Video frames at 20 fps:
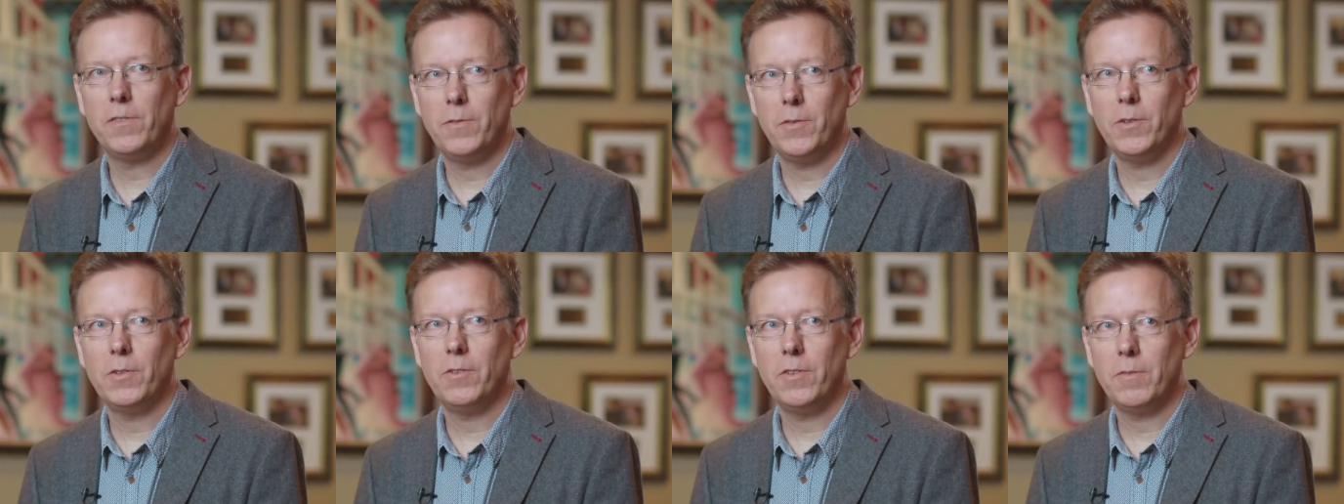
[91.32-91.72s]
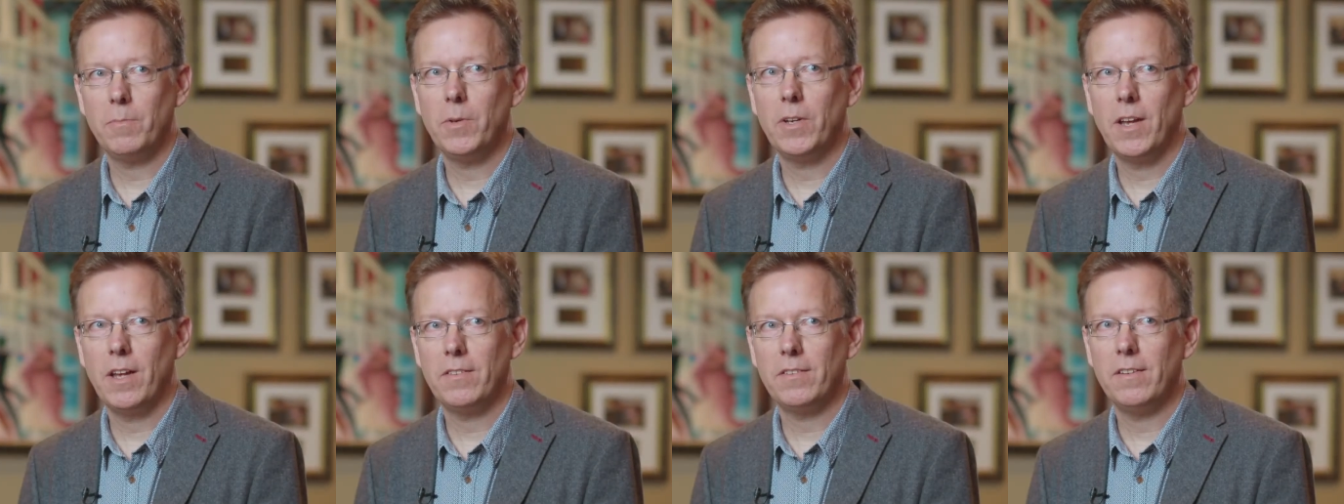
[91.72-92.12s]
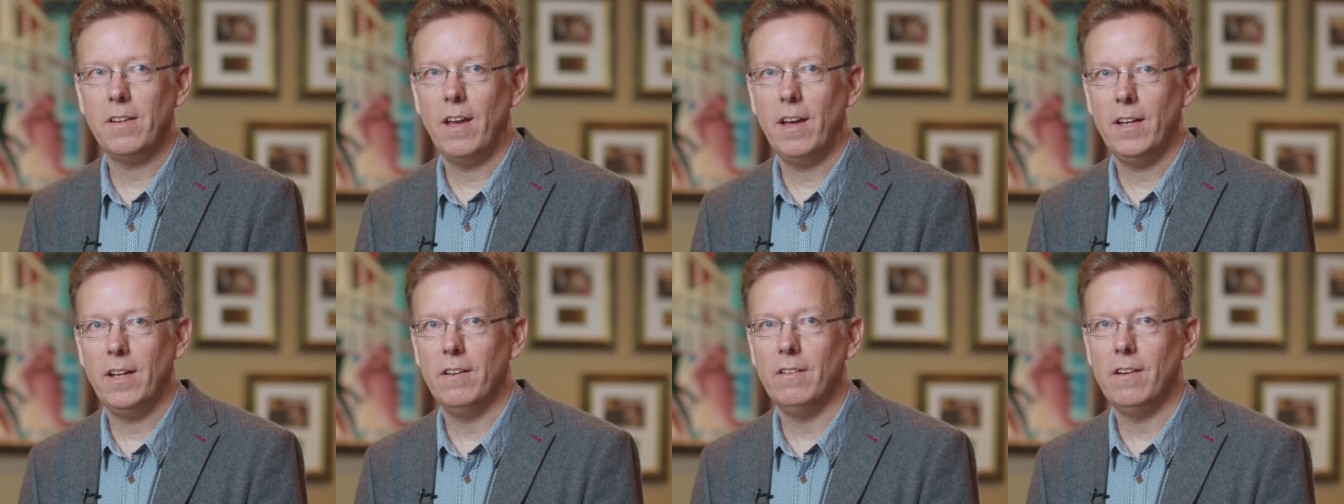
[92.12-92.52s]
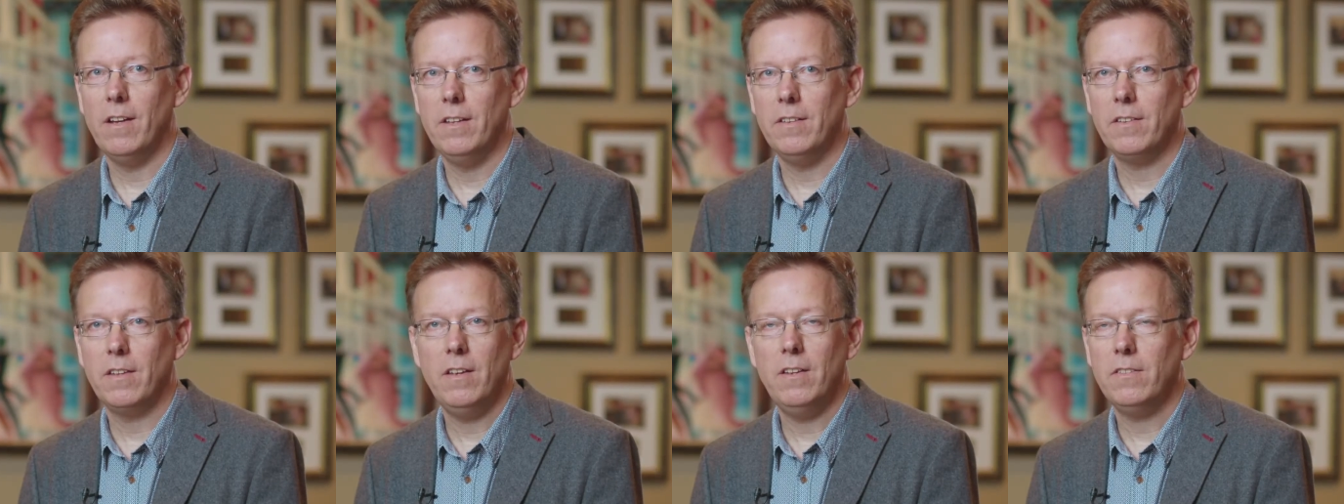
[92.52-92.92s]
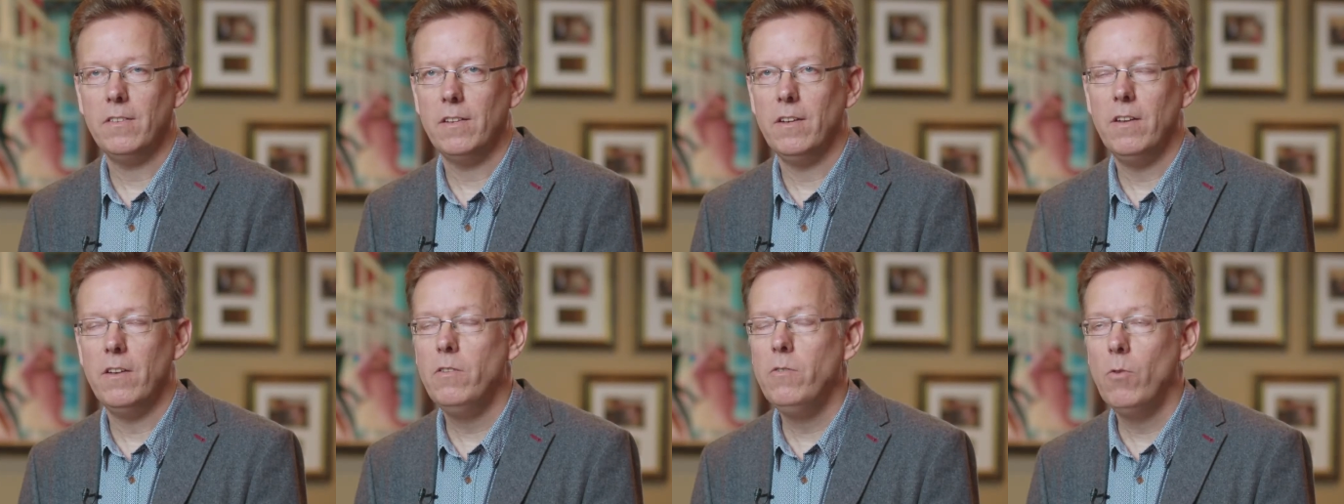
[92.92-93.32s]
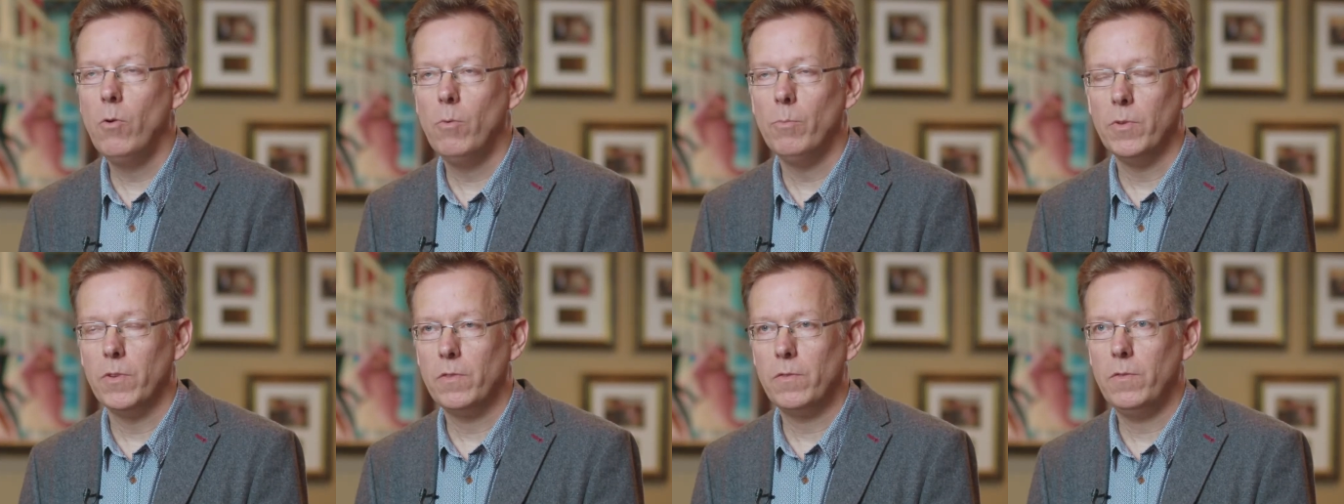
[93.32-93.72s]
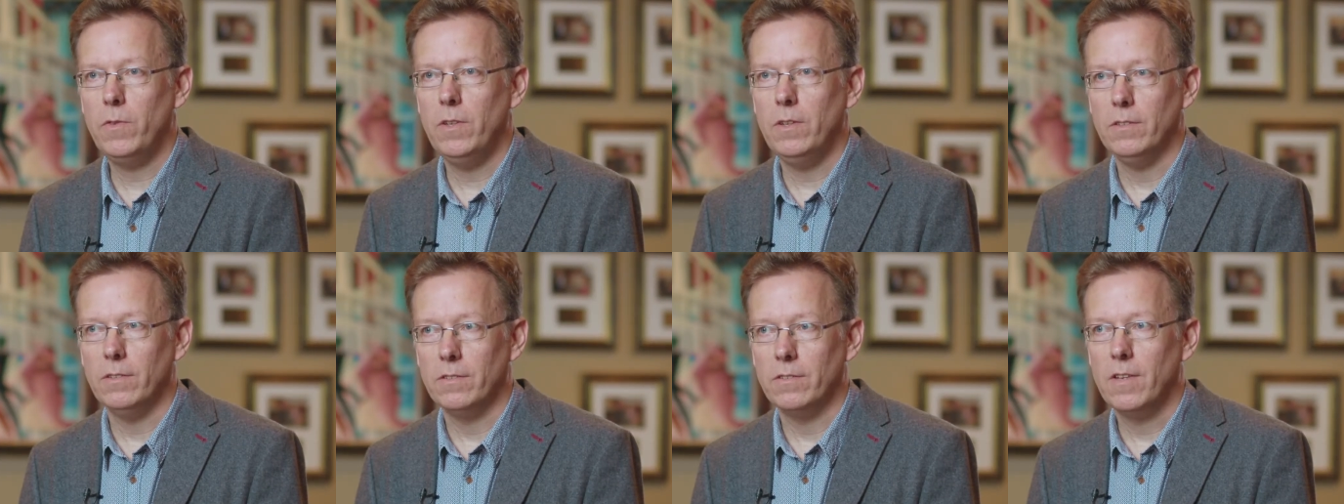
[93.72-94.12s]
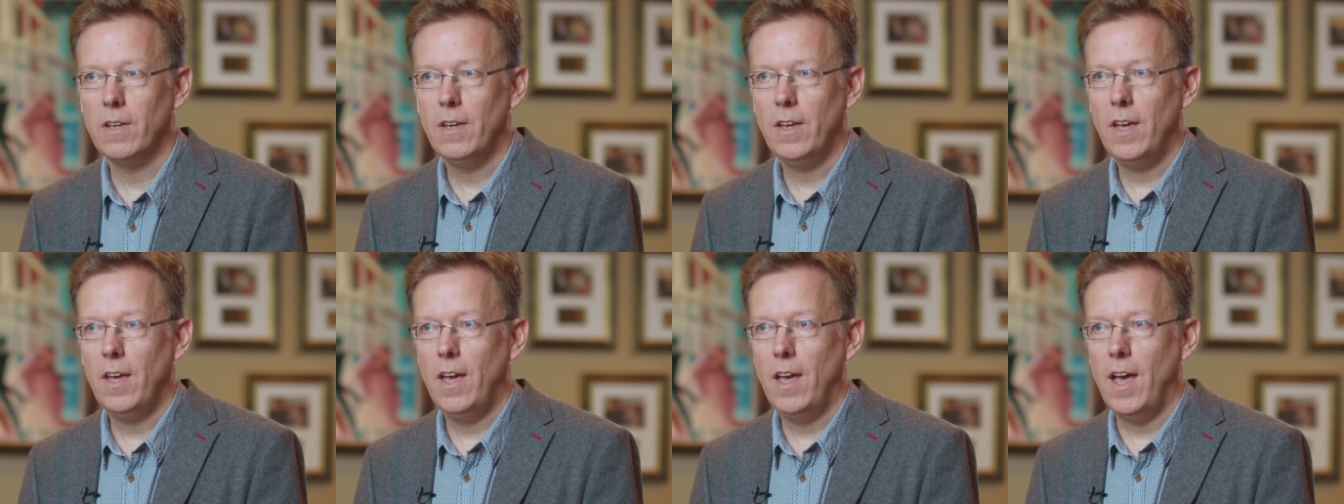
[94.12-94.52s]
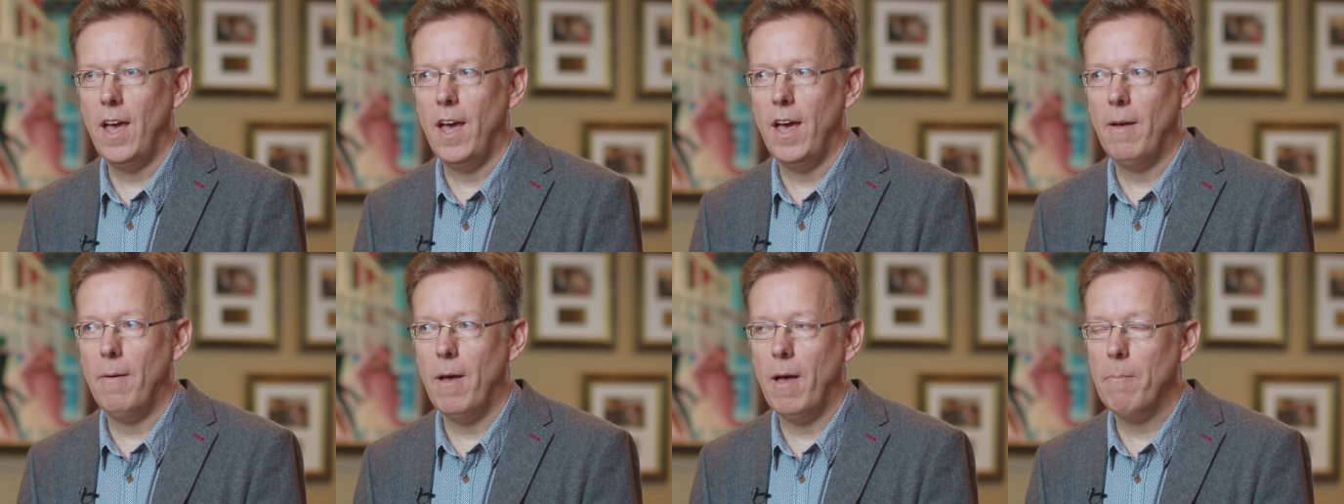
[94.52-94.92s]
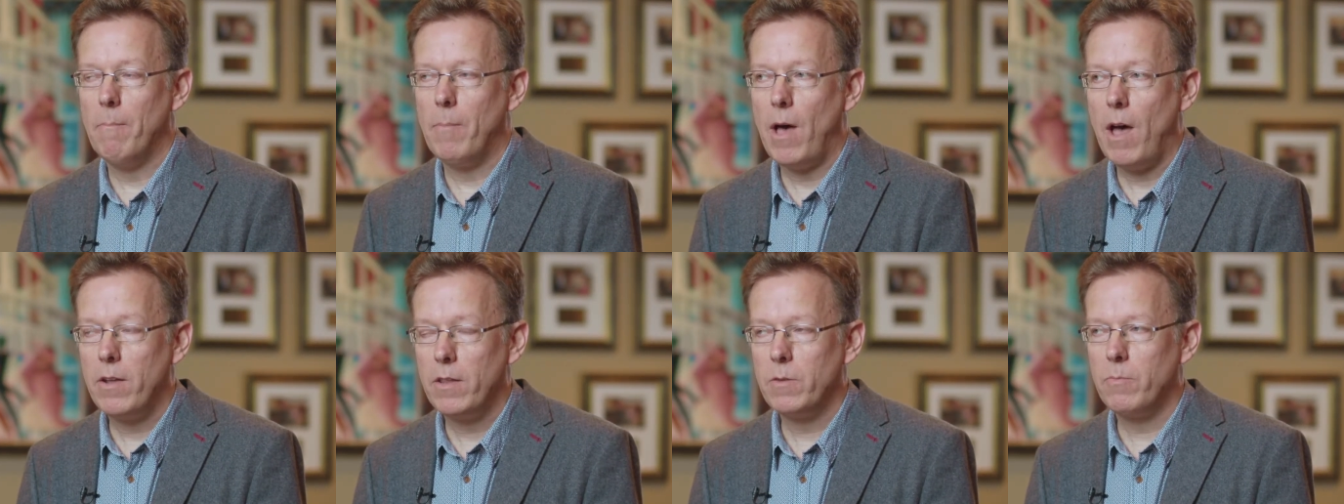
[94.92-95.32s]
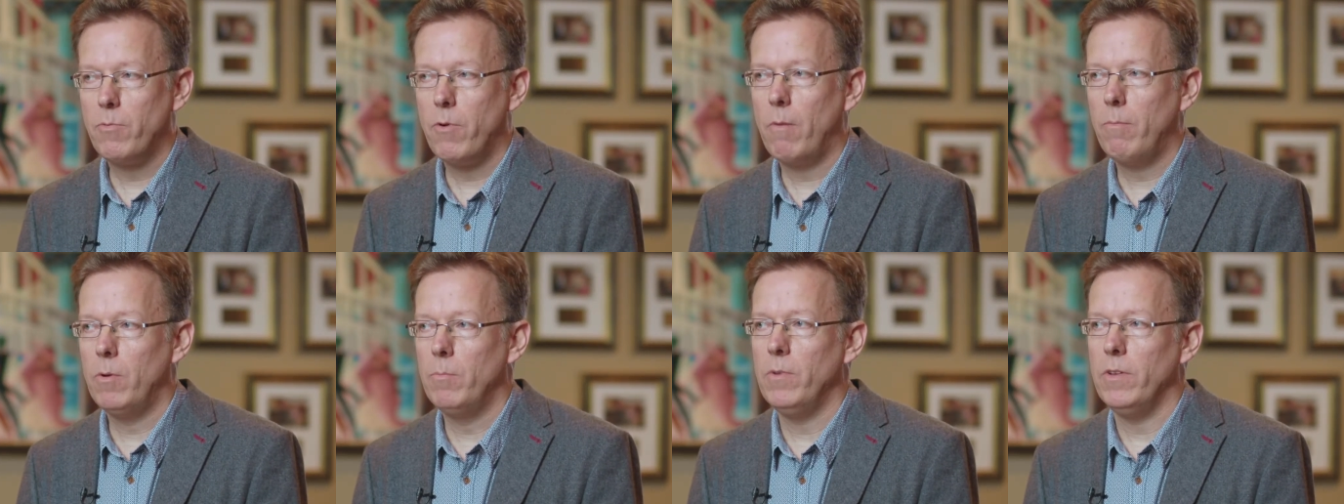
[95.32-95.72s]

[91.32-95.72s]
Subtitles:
for CRISPR-Cas9 is an enormous field, and part of the problem